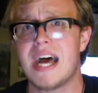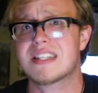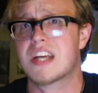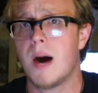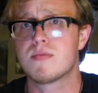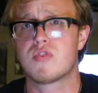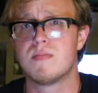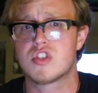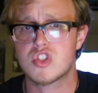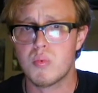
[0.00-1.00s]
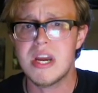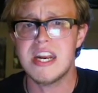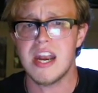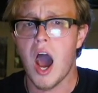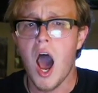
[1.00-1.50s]
that comes from
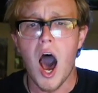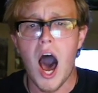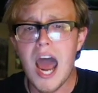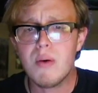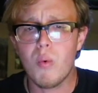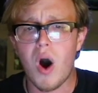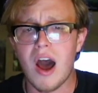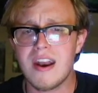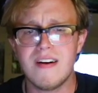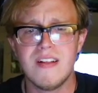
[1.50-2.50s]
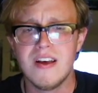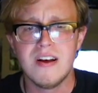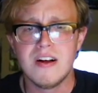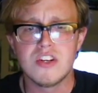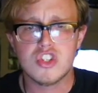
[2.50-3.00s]
Sweden. I want
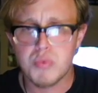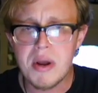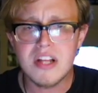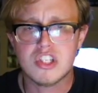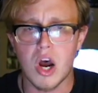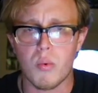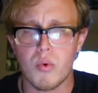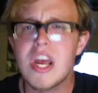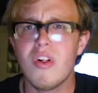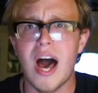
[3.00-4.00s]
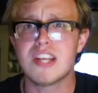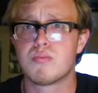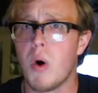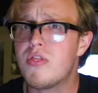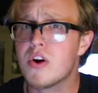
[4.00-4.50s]
Sweden to realize
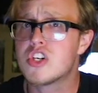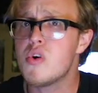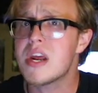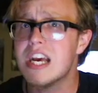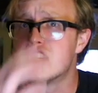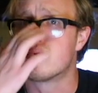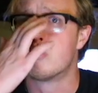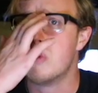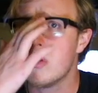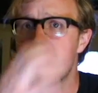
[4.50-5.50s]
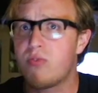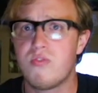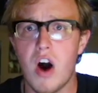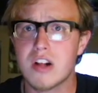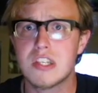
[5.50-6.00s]
what they're doing is really
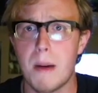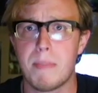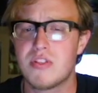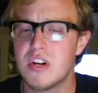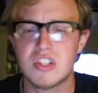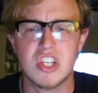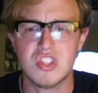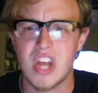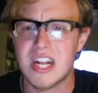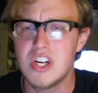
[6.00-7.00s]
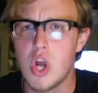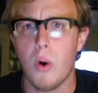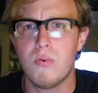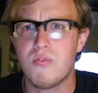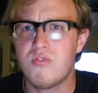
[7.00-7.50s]
fucked up, but there's just like
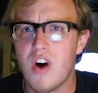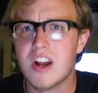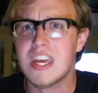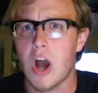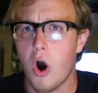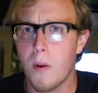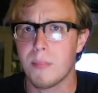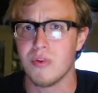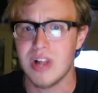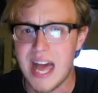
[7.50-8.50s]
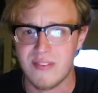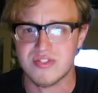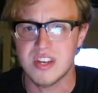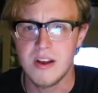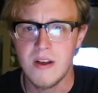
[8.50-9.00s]
no fucking hope
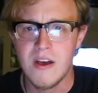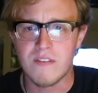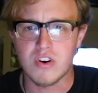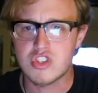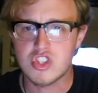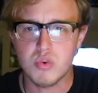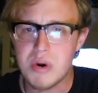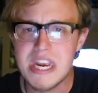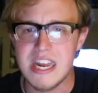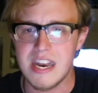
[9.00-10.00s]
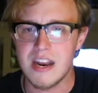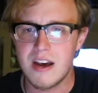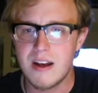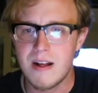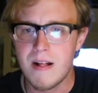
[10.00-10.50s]
left for Sweden.
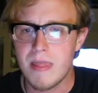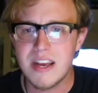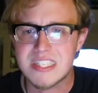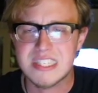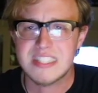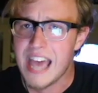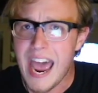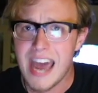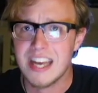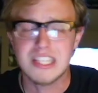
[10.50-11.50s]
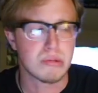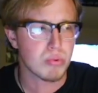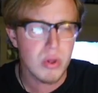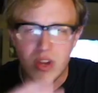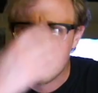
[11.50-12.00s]
It's sad. It's
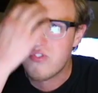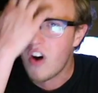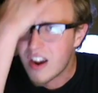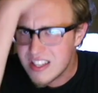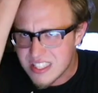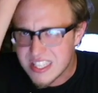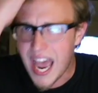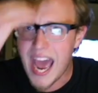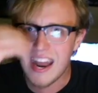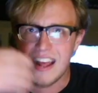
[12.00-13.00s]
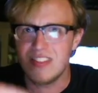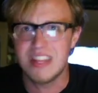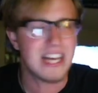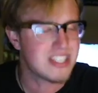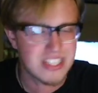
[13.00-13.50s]
really fucking sad. And
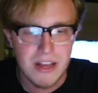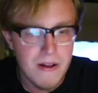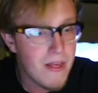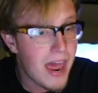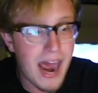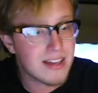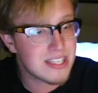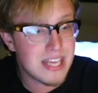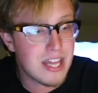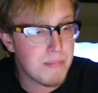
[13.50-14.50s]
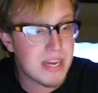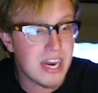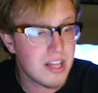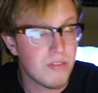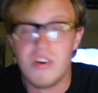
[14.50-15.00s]
that's, as I said at the
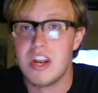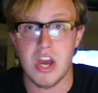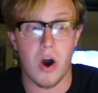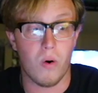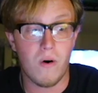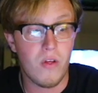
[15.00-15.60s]
beginning of the video,